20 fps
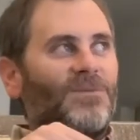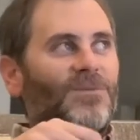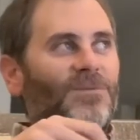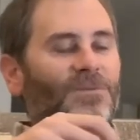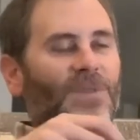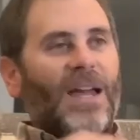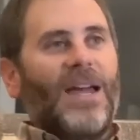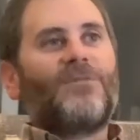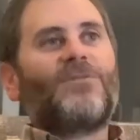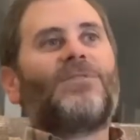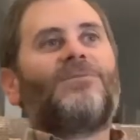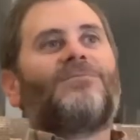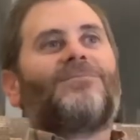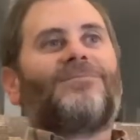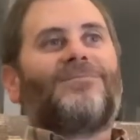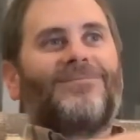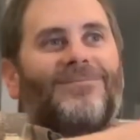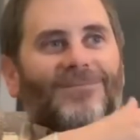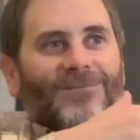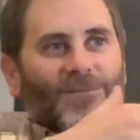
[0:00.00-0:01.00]
haven't
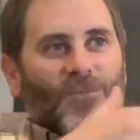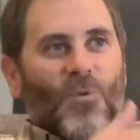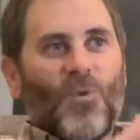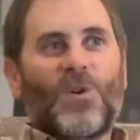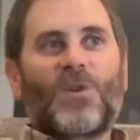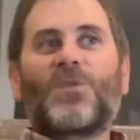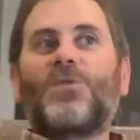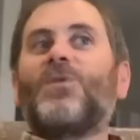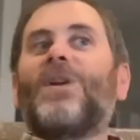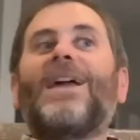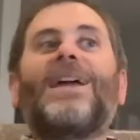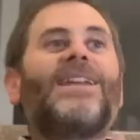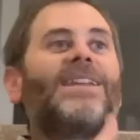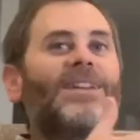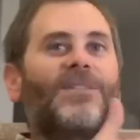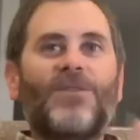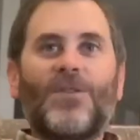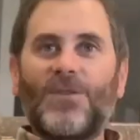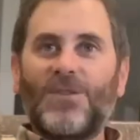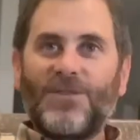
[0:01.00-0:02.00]
worked through
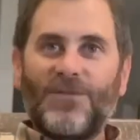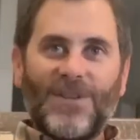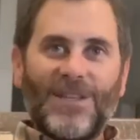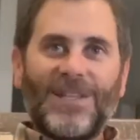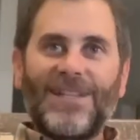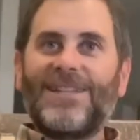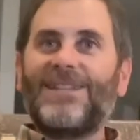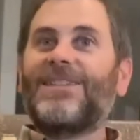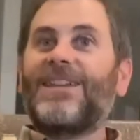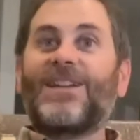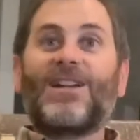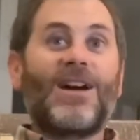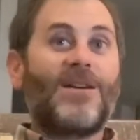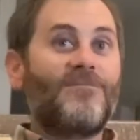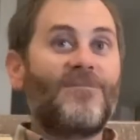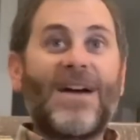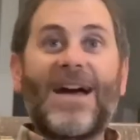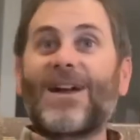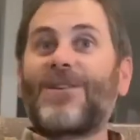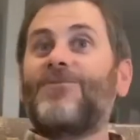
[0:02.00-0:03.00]
any of those feelings, they
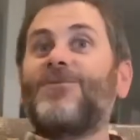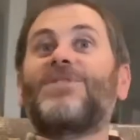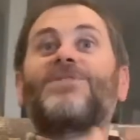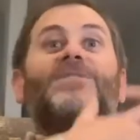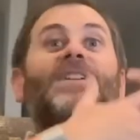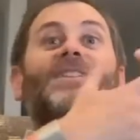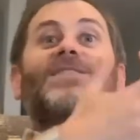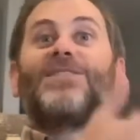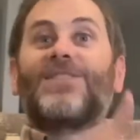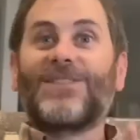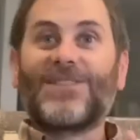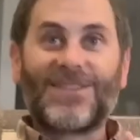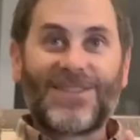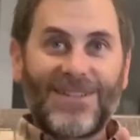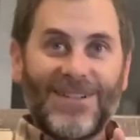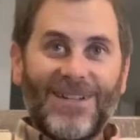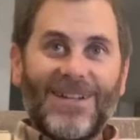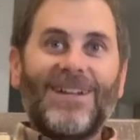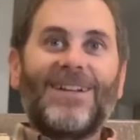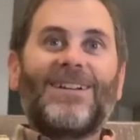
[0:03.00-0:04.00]
come back with
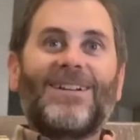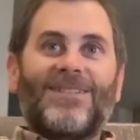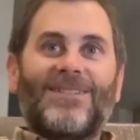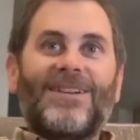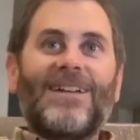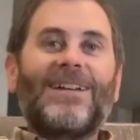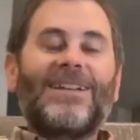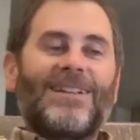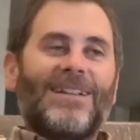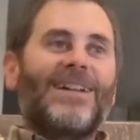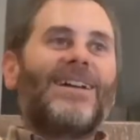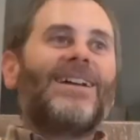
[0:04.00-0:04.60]
vengeance, right?